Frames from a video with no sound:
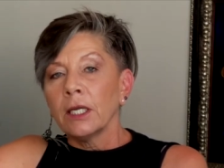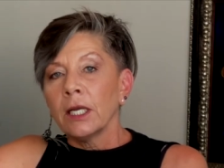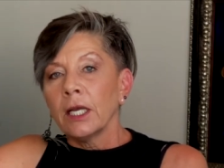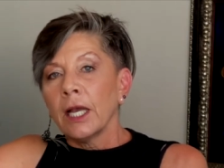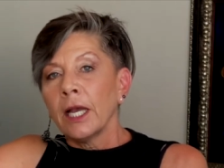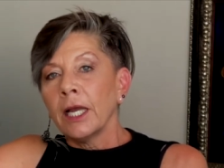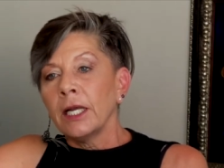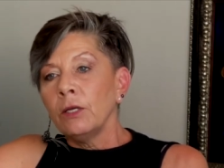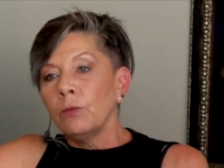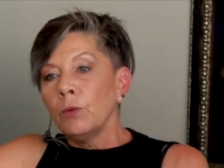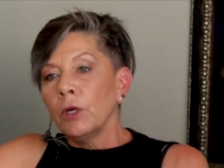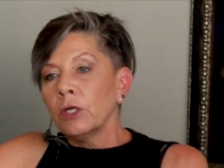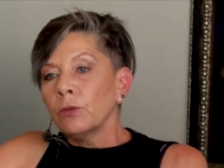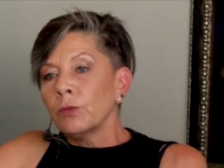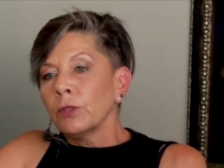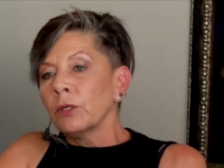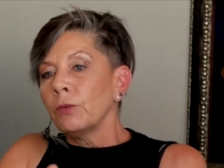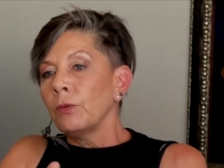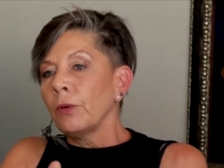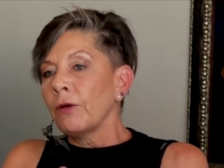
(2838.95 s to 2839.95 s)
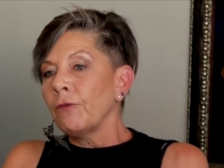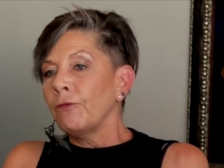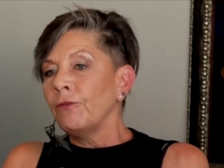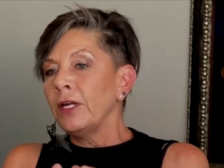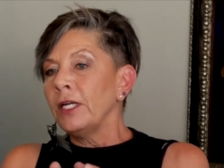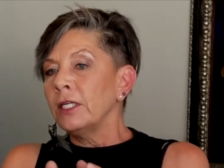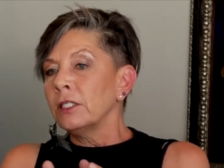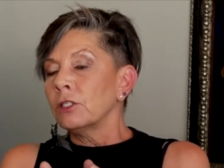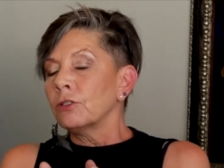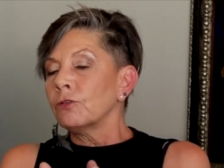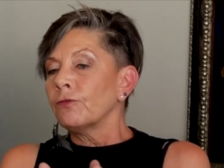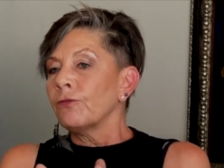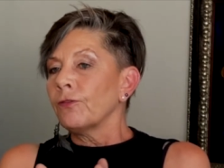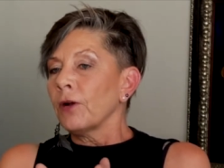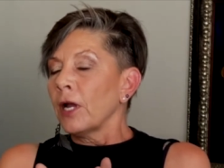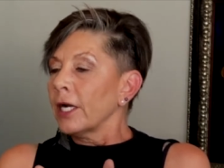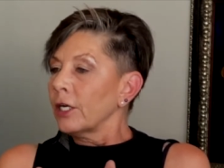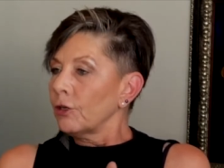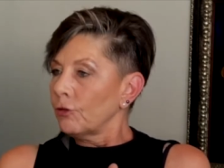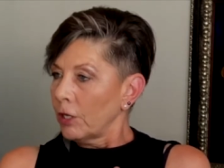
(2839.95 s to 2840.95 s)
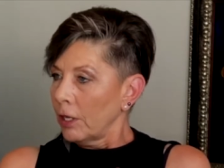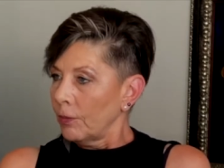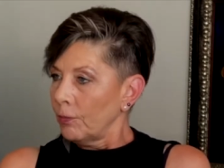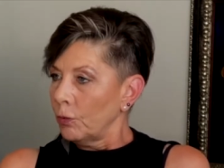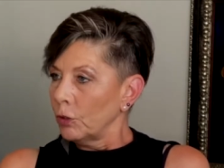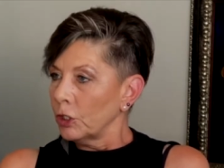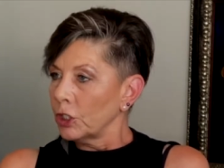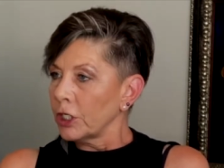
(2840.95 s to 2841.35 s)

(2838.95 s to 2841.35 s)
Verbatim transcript: And he worked with a Venus flytrap, which